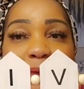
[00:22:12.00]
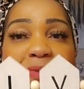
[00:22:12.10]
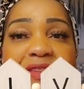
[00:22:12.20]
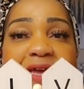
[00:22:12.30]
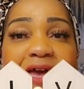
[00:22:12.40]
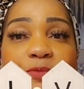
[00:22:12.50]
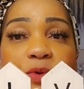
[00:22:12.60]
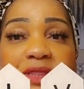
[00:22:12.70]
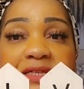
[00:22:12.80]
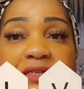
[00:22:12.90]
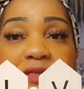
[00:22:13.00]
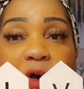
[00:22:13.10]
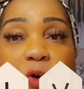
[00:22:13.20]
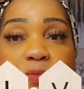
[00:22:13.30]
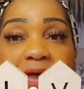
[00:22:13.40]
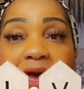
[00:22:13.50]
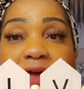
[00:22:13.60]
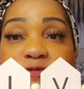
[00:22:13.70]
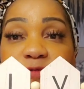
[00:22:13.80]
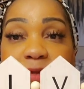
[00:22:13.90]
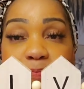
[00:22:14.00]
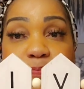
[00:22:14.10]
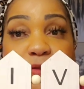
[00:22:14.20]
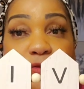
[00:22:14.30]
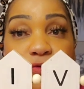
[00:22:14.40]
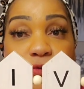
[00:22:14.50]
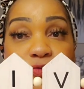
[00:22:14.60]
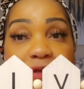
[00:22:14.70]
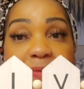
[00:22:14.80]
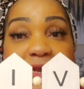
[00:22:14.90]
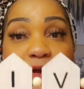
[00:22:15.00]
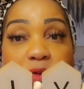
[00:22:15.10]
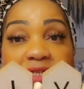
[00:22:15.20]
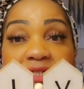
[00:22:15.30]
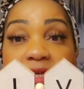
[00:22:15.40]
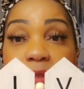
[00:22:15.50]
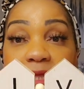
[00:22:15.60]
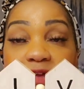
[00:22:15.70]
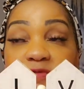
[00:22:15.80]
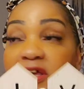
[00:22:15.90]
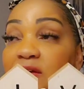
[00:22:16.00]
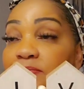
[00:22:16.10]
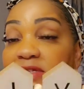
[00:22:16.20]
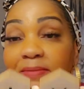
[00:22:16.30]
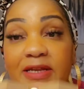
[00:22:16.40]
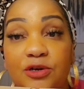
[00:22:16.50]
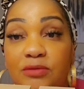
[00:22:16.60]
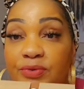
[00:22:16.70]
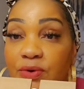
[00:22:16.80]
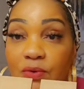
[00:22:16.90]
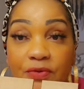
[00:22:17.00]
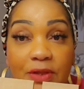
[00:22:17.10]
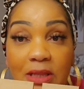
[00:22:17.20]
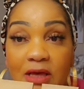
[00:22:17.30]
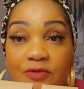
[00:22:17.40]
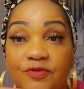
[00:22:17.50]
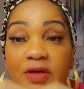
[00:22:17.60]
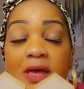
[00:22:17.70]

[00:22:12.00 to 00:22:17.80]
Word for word: but they have one that says home. Now I flipped through them and I only seen live. Now somebody could have bought all the love.